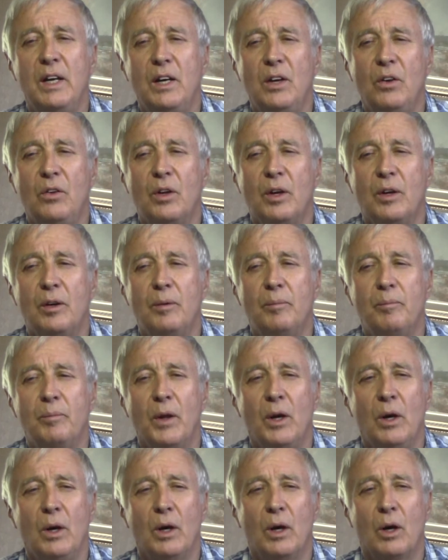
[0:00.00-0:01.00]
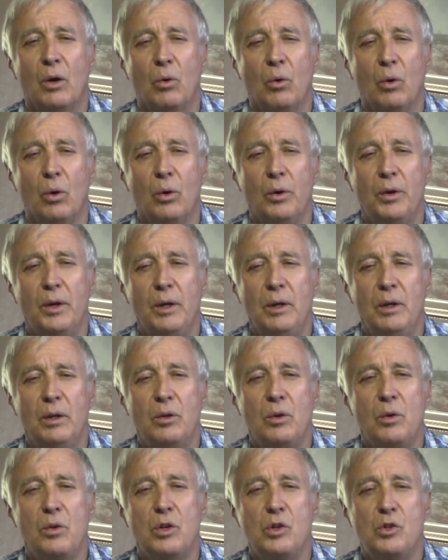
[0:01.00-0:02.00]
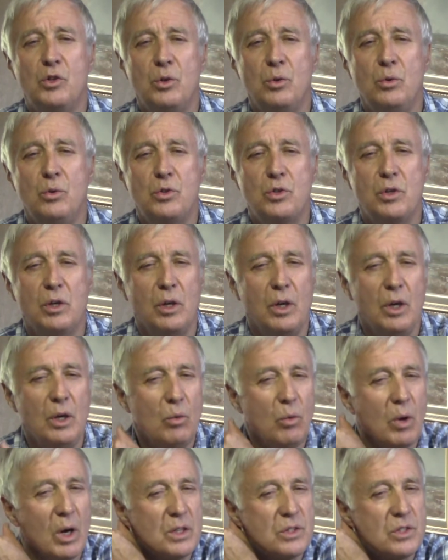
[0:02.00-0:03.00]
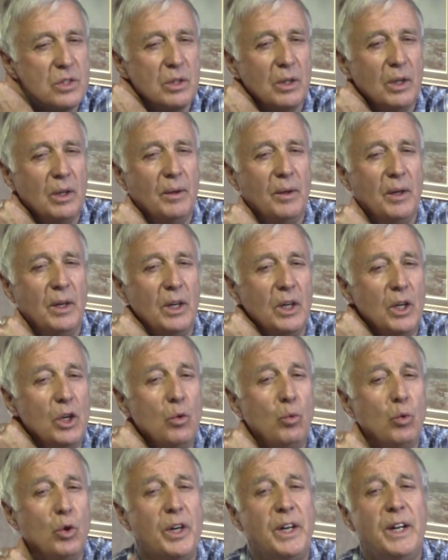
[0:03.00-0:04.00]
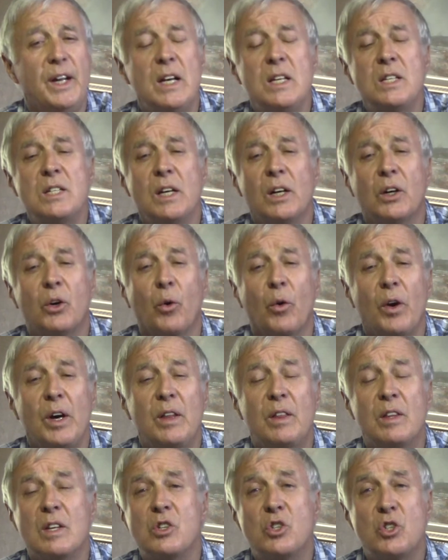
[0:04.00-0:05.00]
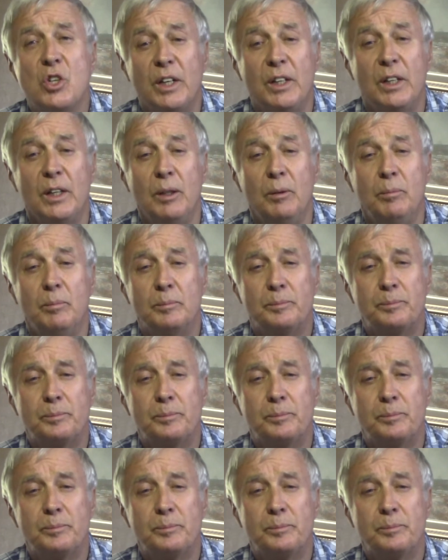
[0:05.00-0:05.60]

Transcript: heathen. According to the Jews, he, was, he would desecrate the city.